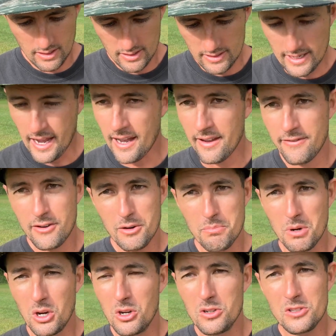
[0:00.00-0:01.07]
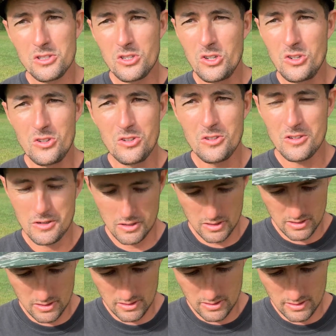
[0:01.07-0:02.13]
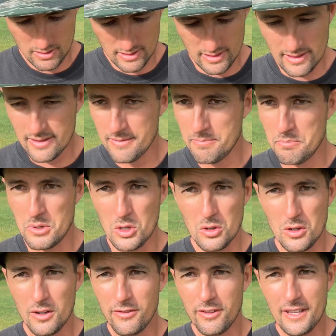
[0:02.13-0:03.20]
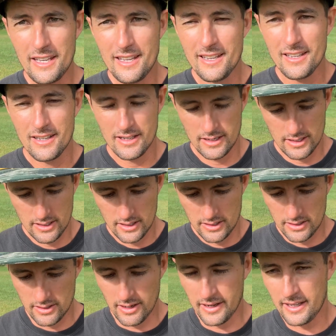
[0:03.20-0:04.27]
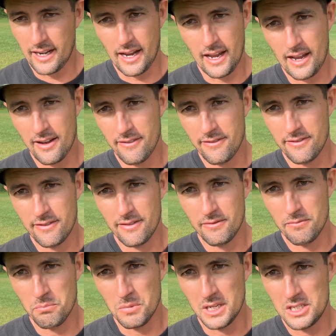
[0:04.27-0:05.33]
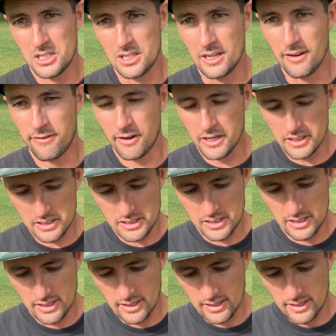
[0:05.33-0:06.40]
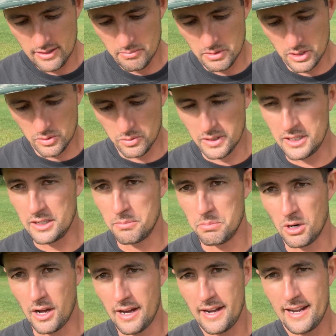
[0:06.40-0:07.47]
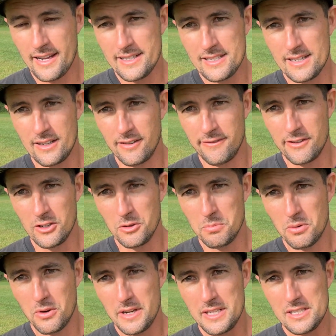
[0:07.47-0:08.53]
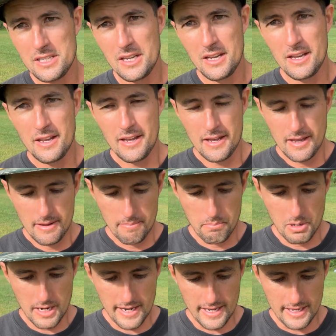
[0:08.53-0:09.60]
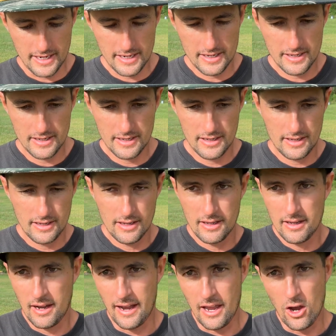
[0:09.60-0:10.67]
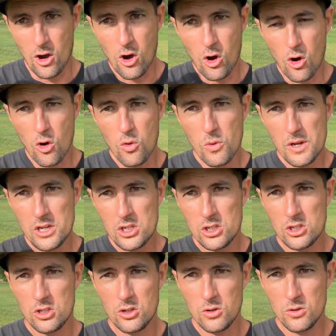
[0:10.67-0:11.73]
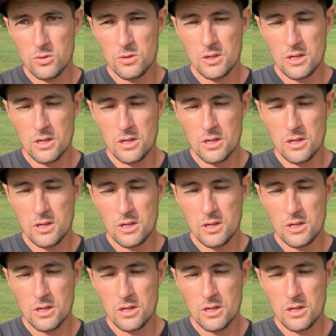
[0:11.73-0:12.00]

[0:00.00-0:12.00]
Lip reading: Yeah, if your bow's tuned beautifully, you're not gonna have much difference between your broadheads and your field points, but I always shoot